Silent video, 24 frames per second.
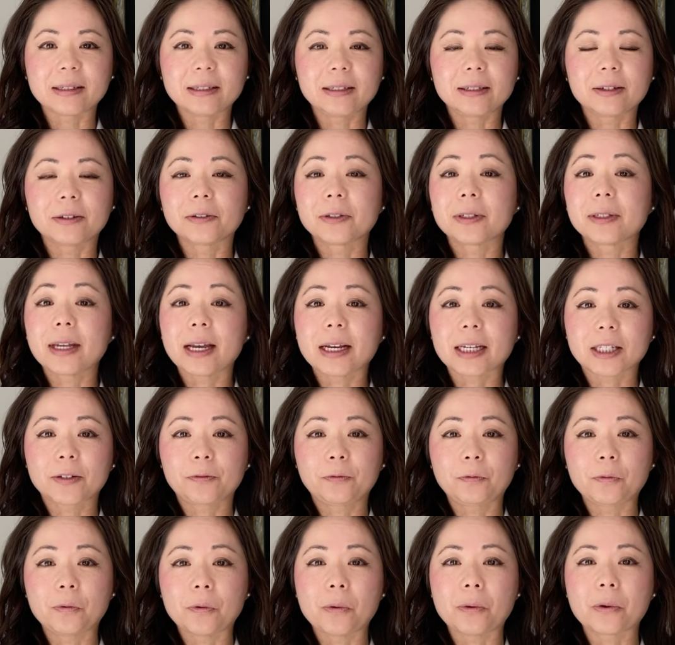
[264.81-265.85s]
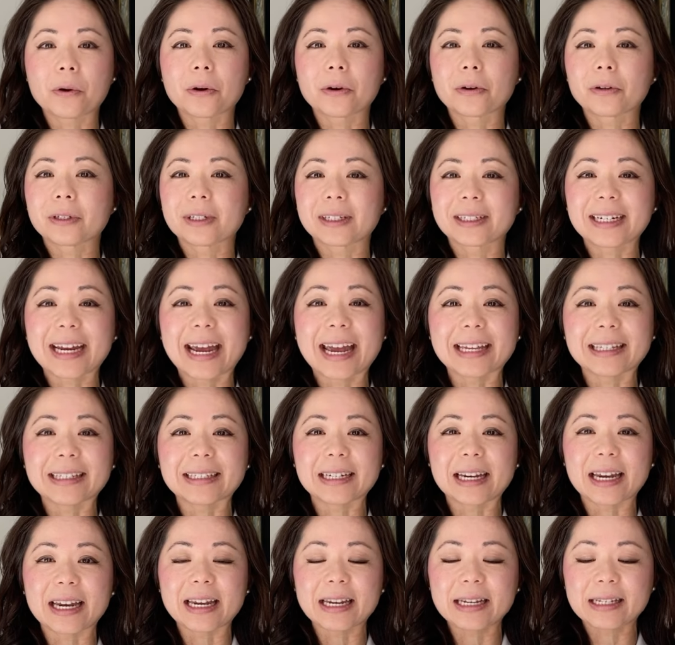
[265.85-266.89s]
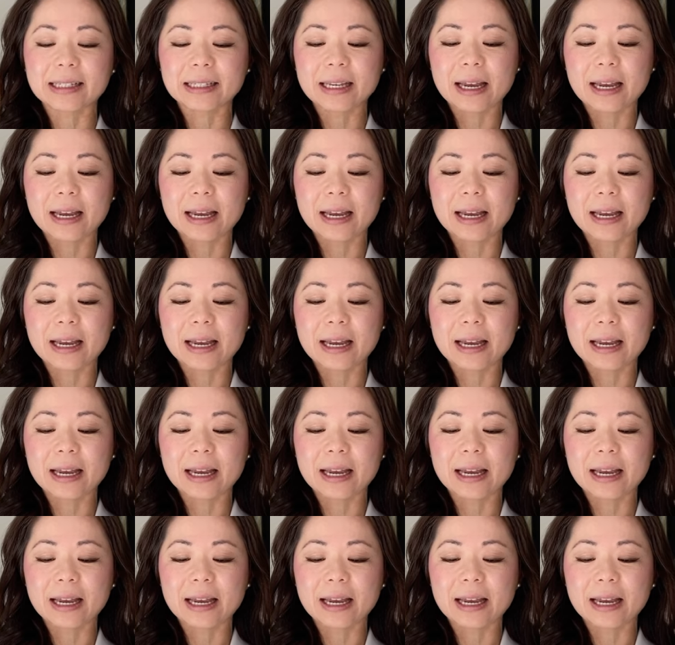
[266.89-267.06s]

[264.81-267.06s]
you know, the next 4 to 10 days,